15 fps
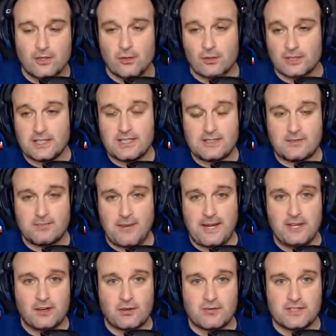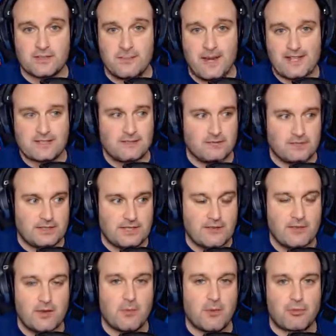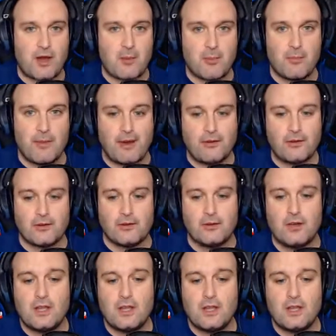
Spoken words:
or at least paying her respects and giving him a proper burial.